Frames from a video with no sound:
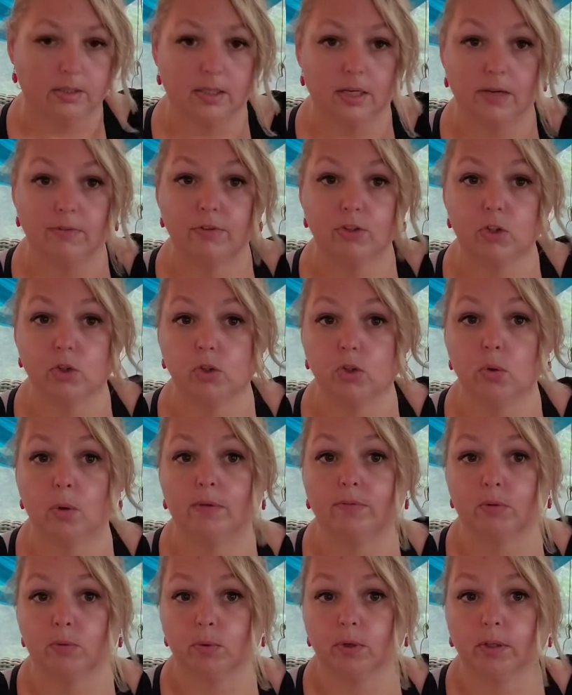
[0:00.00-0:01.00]
Tevas do
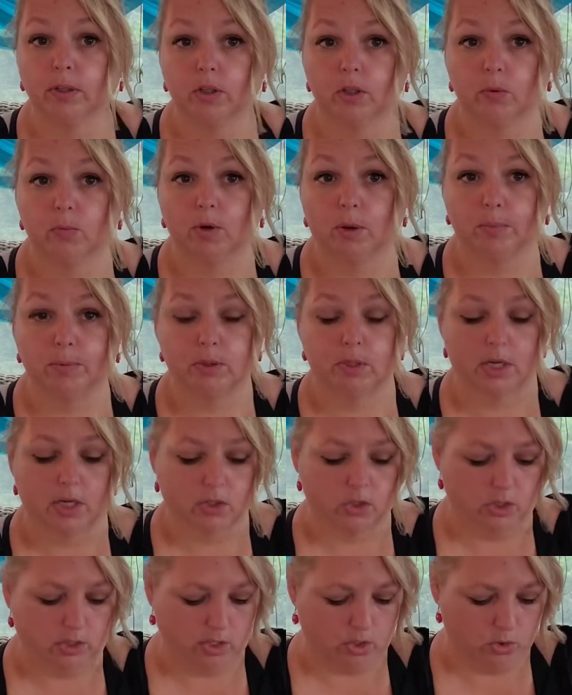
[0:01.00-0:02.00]
have a really good
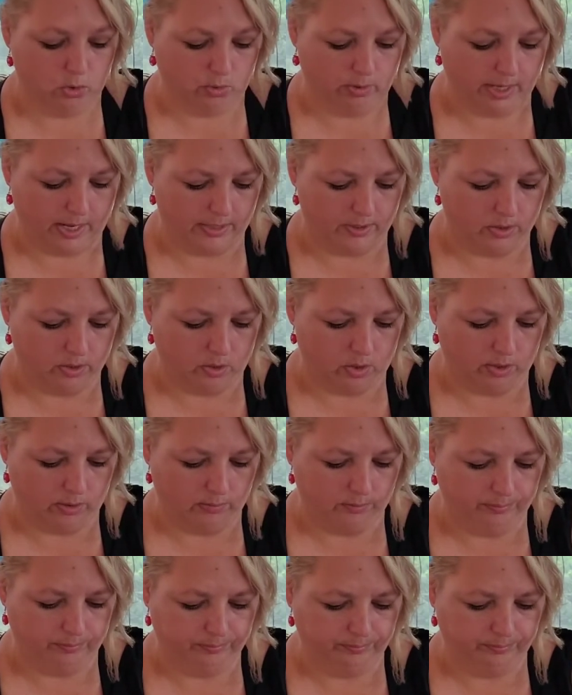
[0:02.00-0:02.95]
reputation. They do last long.